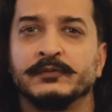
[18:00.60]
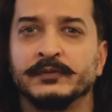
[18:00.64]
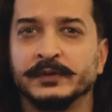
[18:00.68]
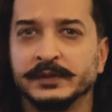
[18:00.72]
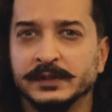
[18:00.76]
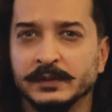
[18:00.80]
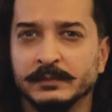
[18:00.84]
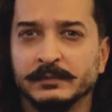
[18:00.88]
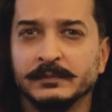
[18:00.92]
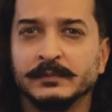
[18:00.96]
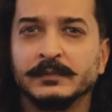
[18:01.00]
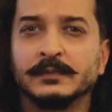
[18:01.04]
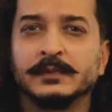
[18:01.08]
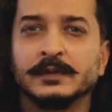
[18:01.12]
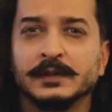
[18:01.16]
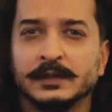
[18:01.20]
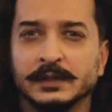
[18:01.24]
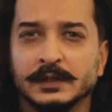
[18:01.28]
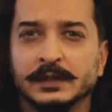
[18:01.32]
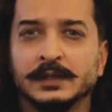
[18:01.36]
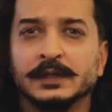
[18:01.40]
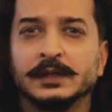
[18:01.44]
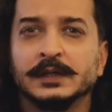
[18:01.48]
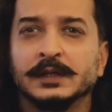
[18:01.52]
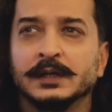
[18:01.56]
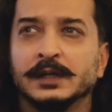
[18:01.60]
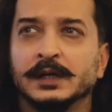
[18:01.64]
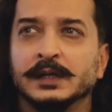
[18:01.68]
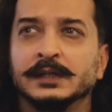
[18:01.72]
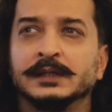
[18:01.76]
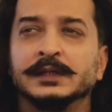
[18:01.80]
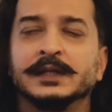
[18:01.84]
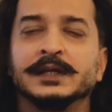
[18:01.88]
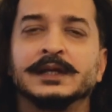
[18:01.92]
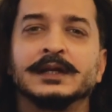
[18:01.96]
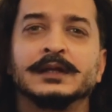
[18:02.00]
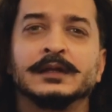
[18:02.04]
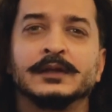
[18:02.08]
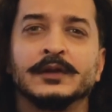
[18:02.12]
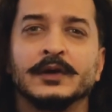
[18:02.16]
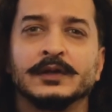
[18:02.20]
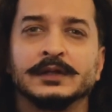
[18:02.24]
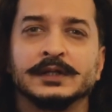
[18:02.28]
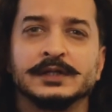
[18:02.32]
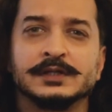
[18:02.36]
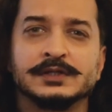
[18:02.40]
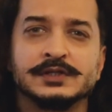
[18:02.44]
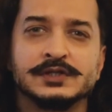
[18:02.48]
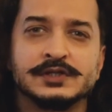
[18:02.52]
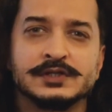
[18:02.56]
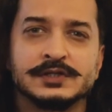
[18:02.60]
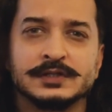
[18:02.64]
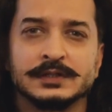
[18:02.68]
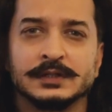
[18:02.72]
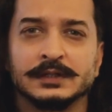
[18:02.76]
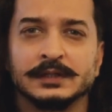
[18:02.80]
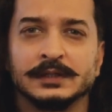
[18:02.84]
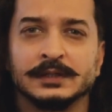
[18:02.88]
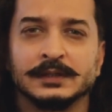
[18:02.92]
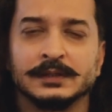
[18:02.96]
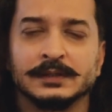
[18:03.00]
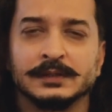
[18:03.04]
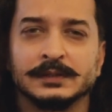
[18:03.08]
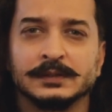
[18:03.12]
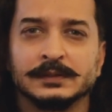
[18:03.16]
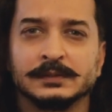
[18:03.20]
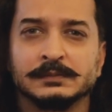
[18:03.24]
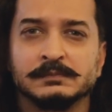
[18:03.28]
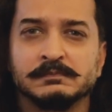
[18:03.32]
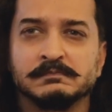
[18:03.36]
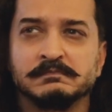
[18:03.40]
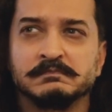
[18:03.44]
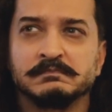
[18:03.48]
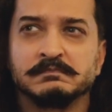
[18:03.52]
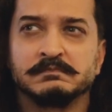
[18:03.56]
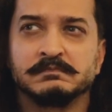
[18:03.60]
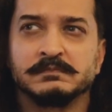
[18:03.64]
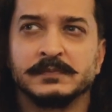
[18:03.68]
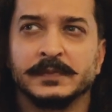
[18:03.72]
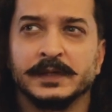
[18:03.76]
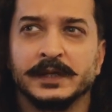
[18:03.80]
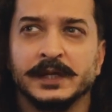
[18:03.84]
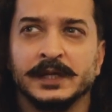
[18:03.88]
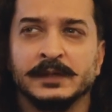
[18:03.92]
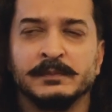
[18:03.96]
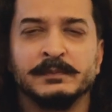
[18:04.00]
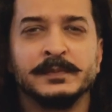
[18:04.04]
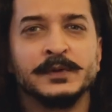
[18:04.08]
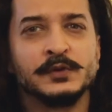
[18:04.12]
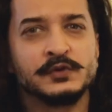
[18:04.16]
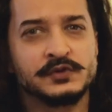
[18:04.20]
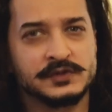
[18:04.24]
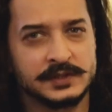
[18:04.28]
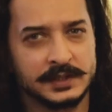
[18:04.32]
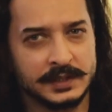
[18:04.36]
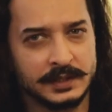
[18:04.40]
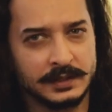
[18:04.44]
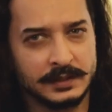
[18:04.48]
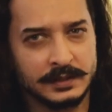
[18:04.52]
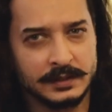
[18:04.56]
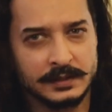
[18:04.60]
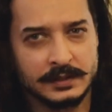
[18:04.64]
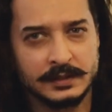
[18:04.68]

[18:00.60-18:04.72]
rhythm, a little knowledge in music,